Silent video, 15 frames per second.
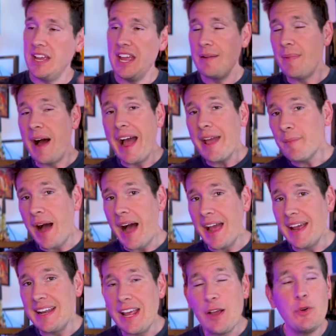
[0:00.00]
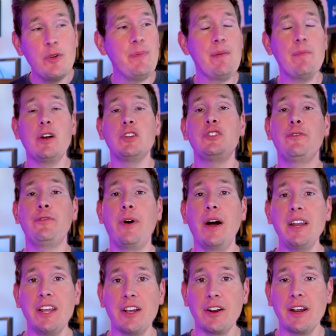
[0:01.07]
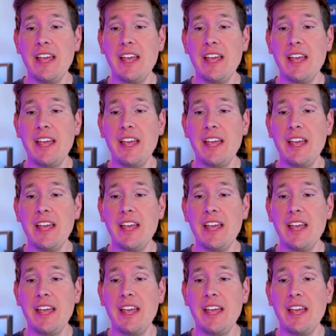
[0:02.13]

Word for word: In my mind, it would be much funnier